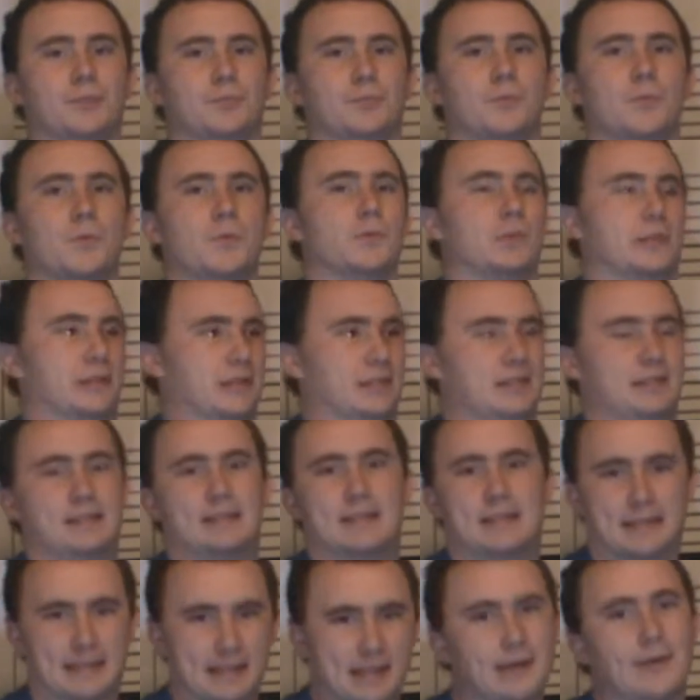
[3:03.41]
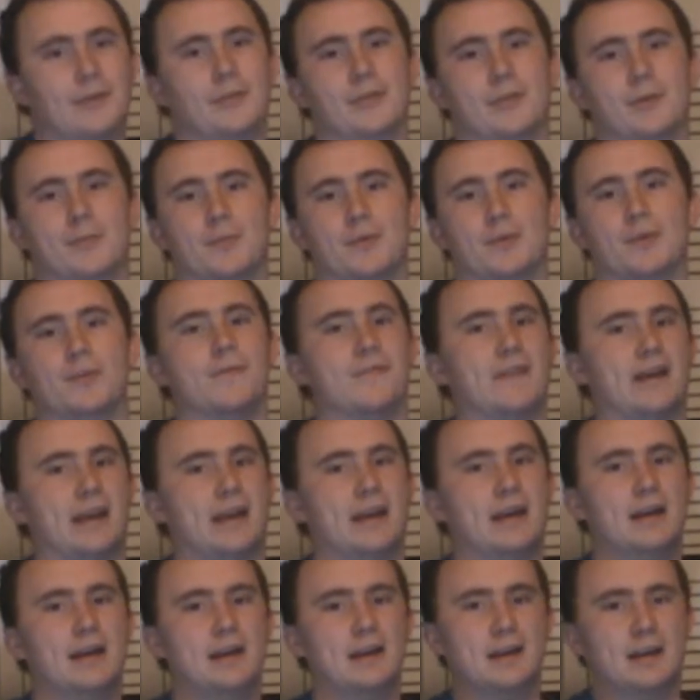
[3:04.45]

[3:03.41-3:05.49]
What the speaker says: Groot steal the movie.